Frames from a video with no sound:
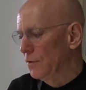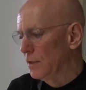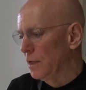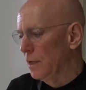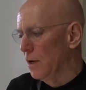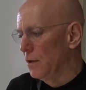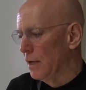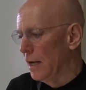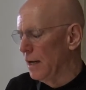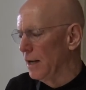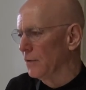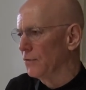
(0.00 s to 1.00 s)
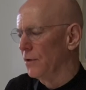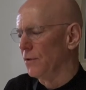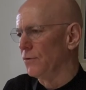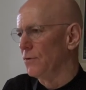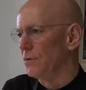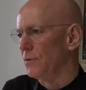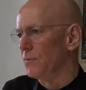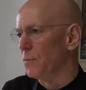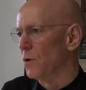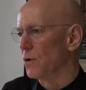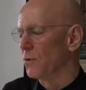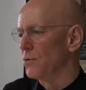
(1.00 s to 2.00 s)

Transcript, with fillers: that the online access is even more